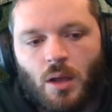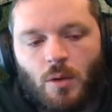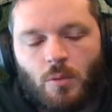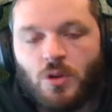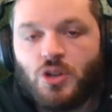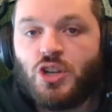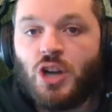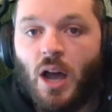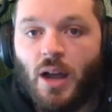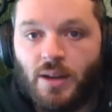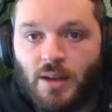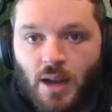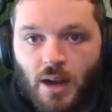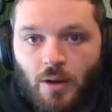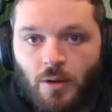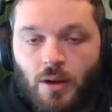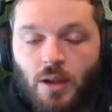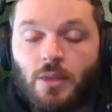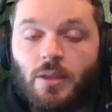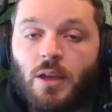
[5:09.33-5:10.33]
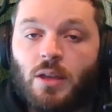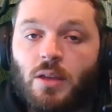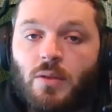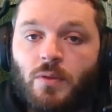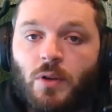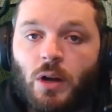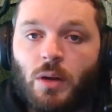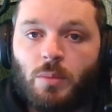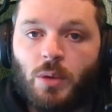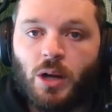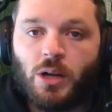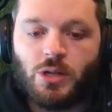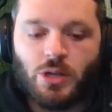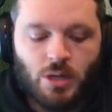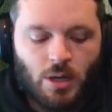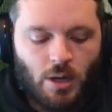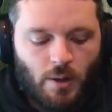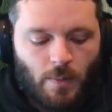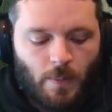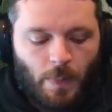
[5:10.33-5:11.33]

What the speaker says: Rashawn Gary, thank you very much,